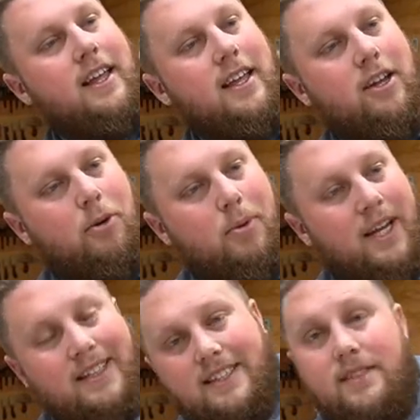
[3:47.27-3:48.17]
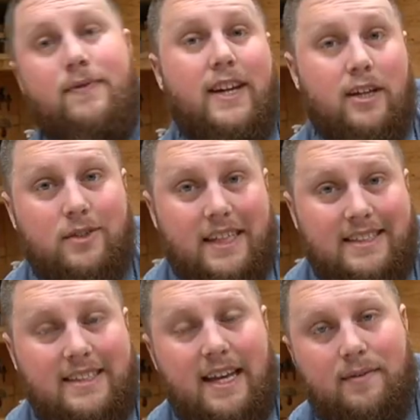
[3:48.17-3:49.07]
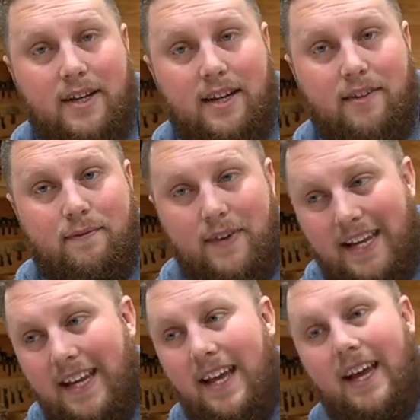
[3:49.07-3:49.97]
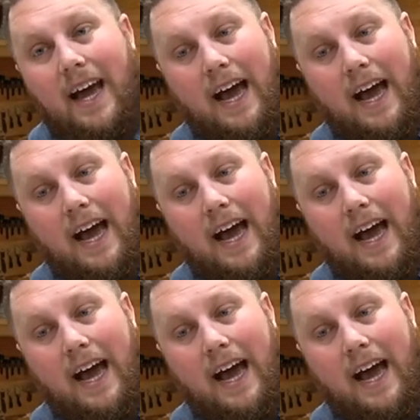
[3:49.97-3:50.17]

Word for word: you know, because these videos get saved into the feed,